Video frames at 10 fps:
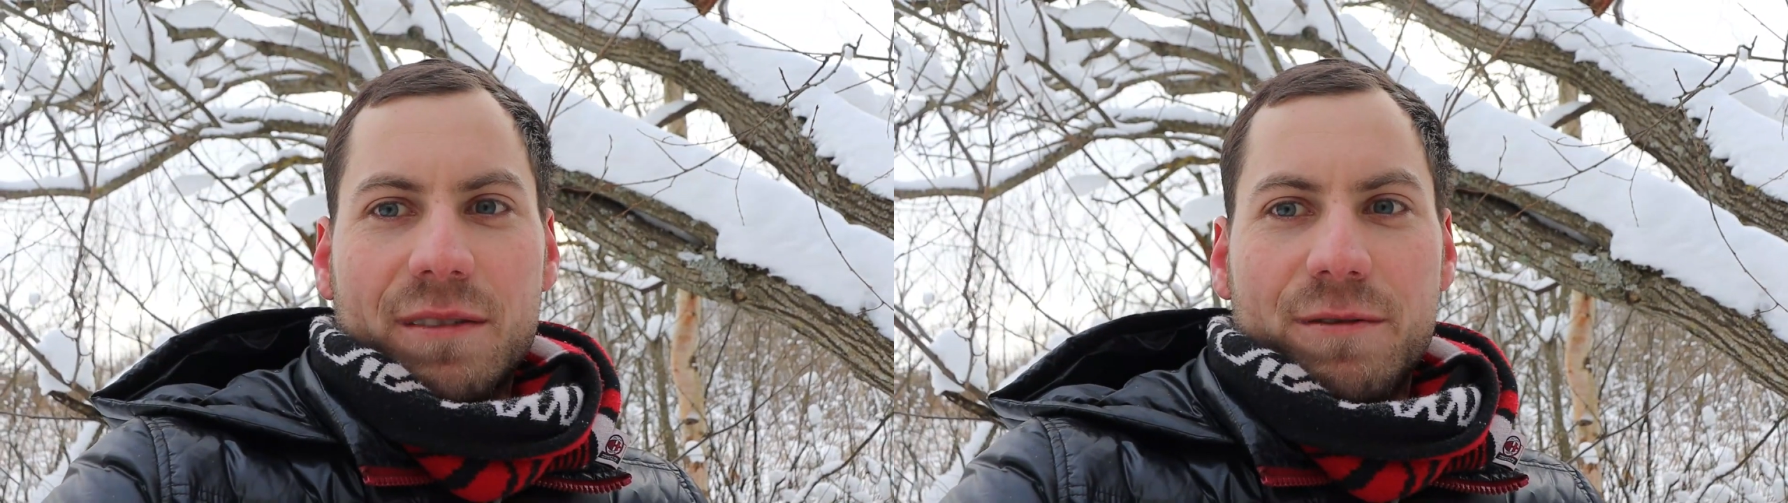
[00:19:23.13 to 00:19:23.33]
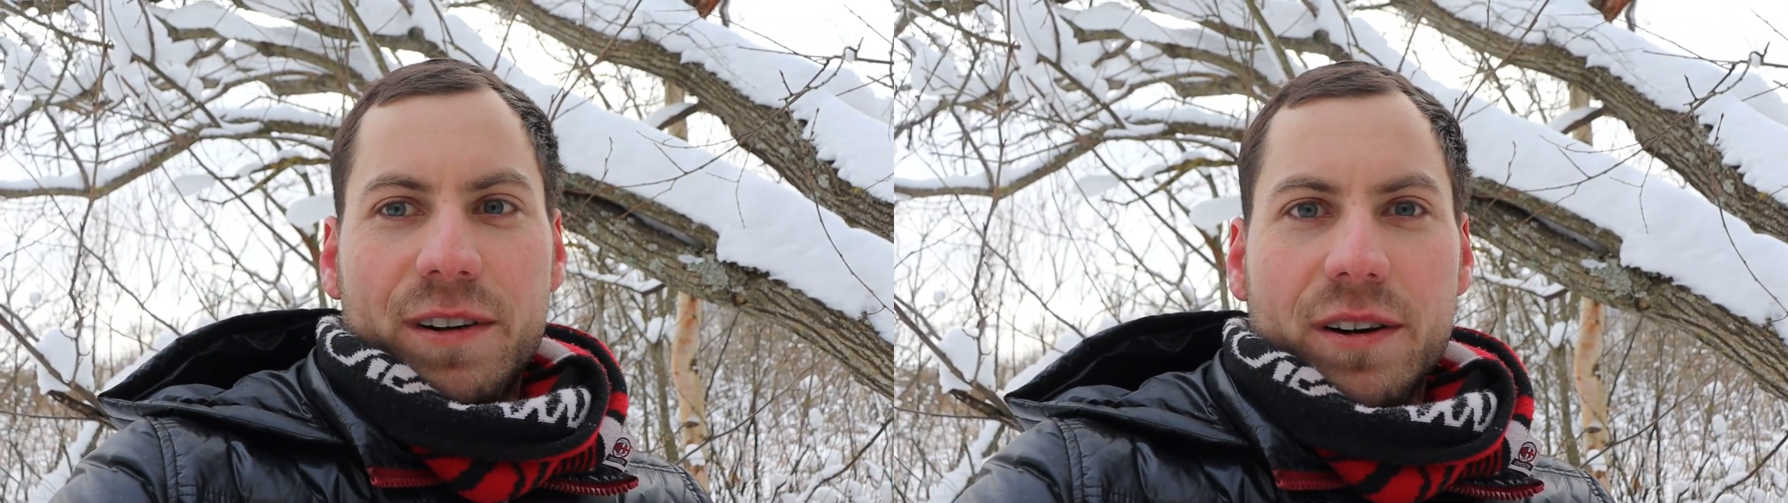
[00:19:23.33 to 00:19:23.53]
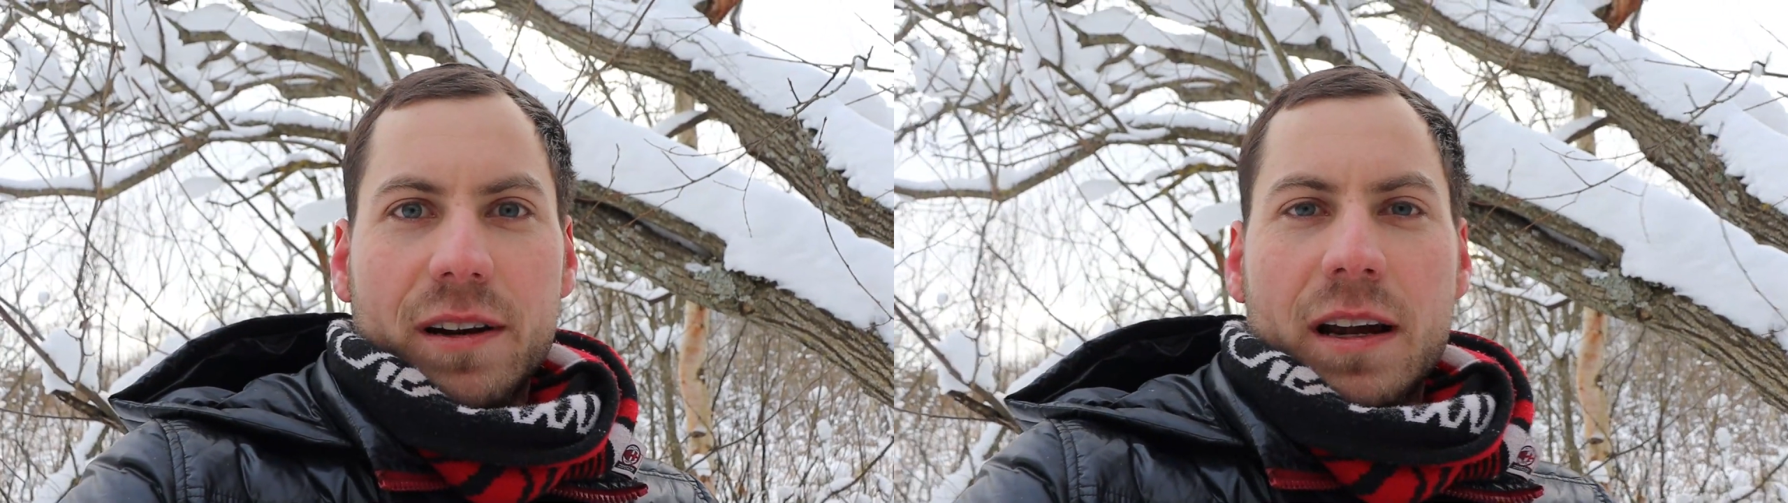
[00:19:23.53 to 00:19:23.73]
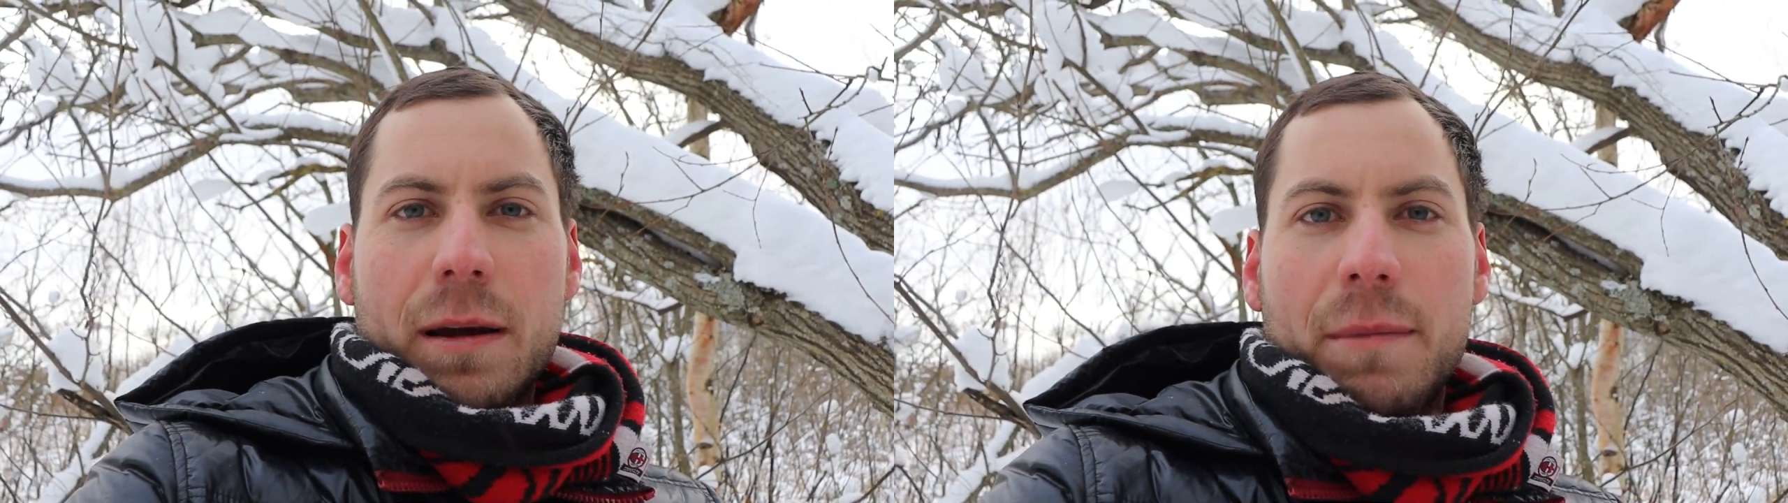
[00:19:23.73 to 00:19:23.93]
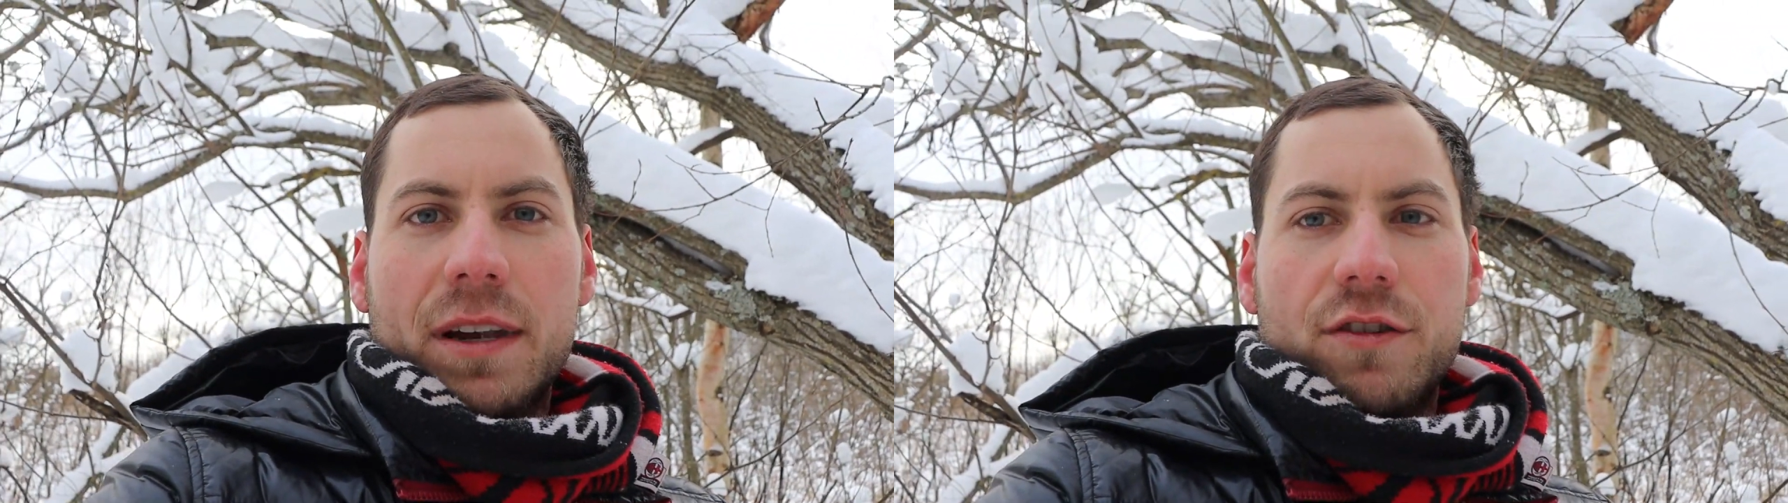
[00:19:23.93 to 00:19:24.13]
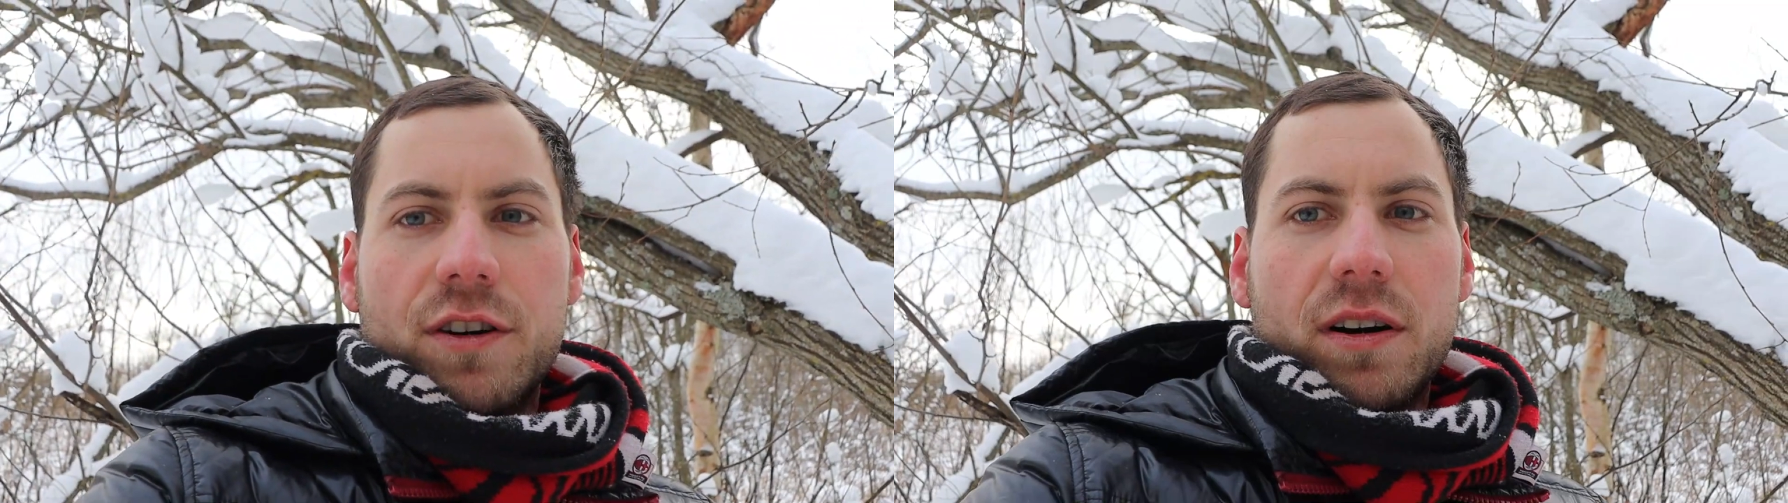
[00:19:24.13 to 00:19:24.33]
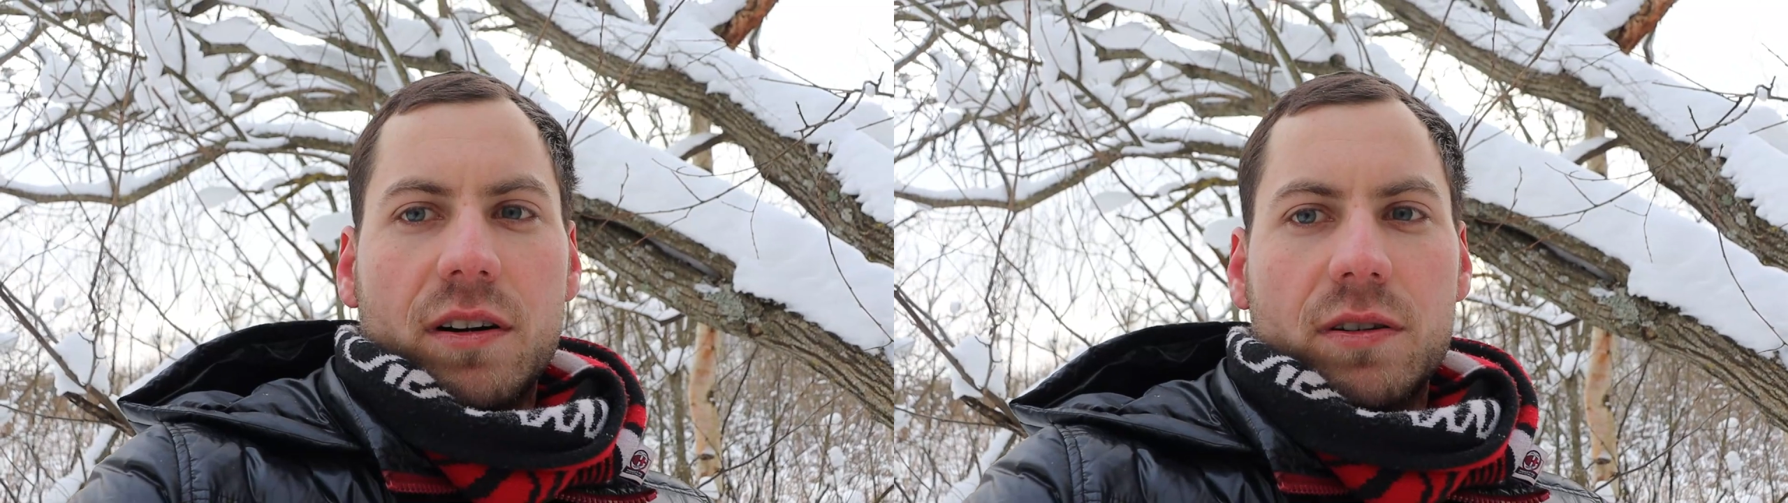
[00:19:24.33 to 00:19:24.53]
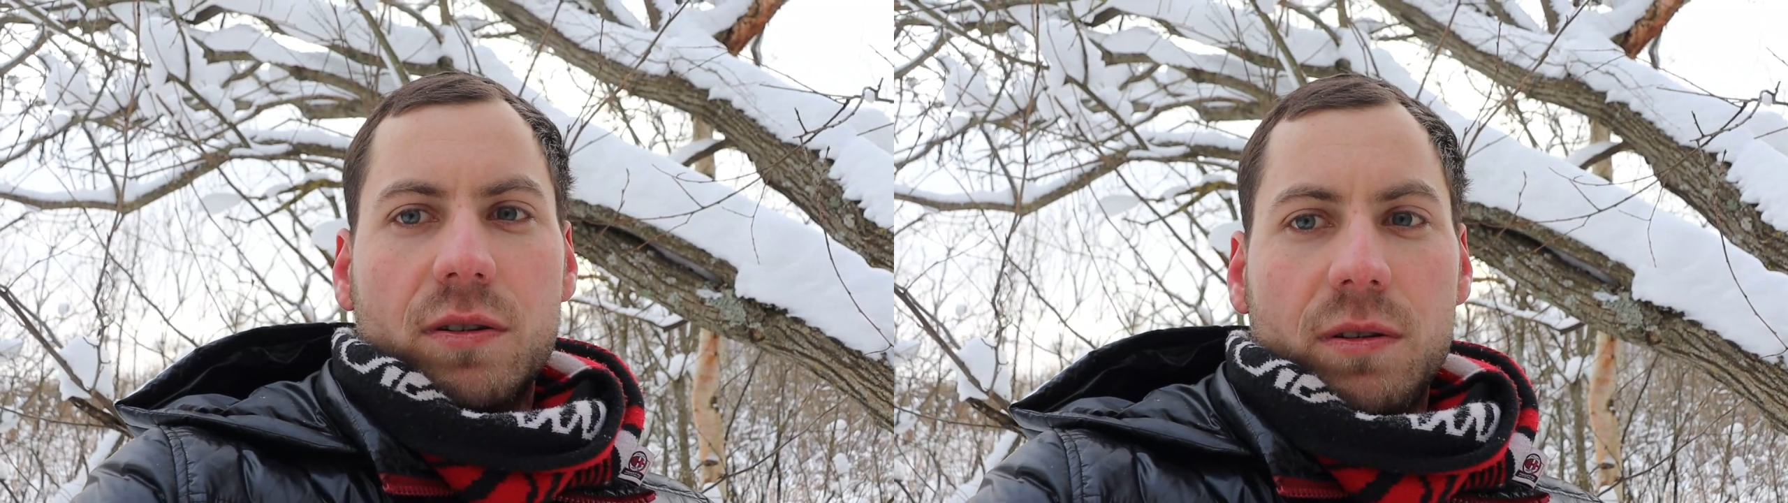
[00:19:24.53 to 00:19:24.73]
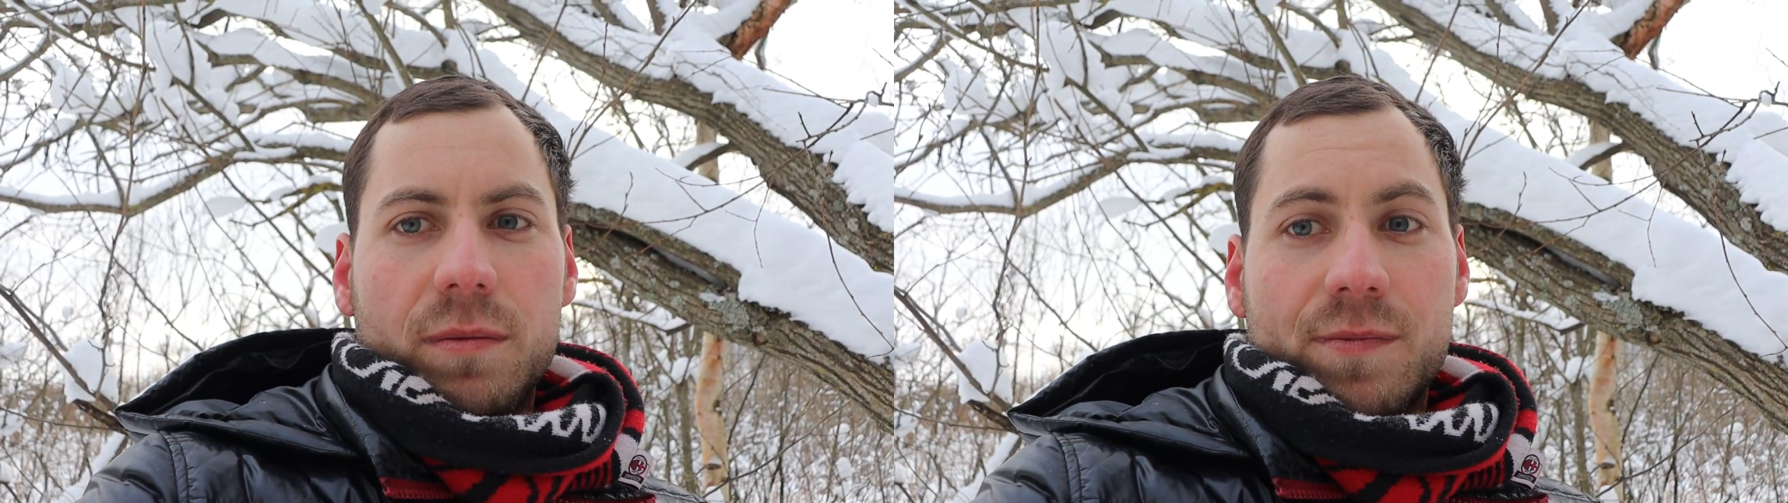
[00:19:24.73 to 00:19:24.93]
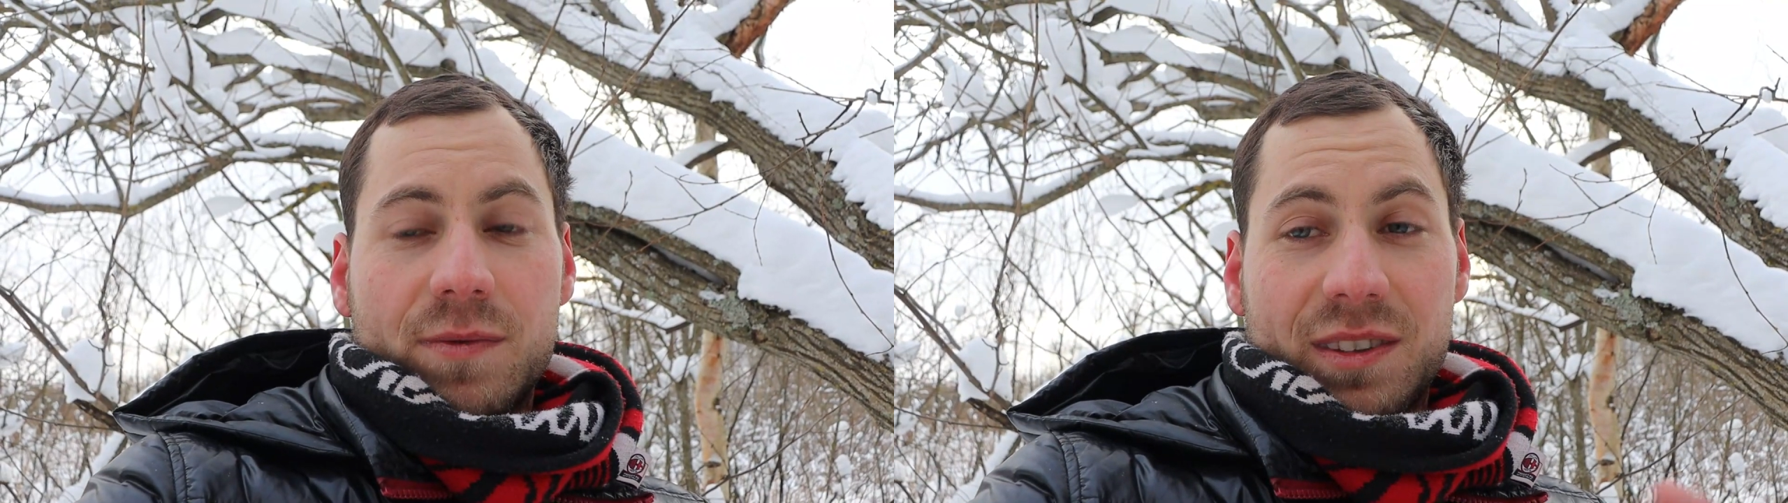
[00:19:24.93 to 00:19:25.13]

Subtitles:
very matriarchal